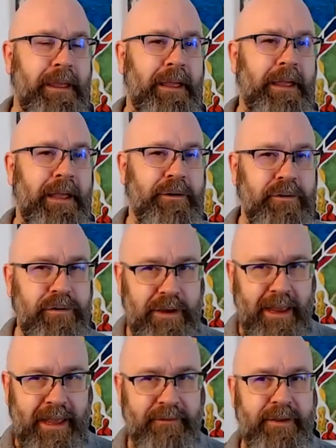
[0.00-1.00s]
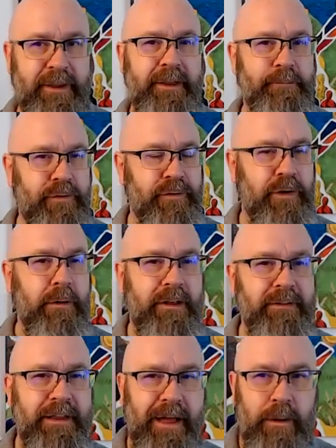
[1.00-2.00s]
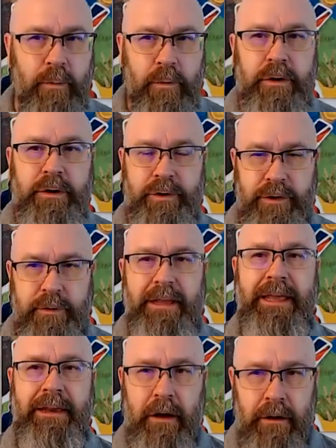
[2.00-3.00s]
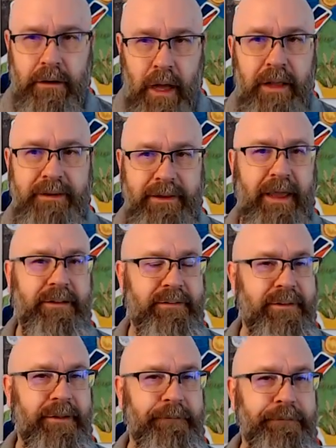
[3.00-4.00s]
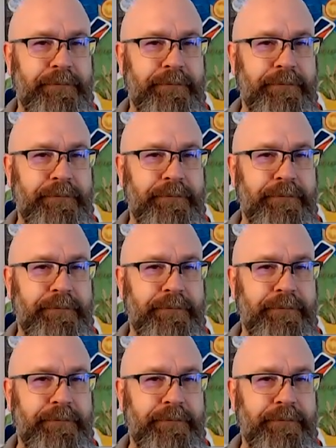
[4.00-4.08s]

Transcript: and have him show us how we're going to do it in our context.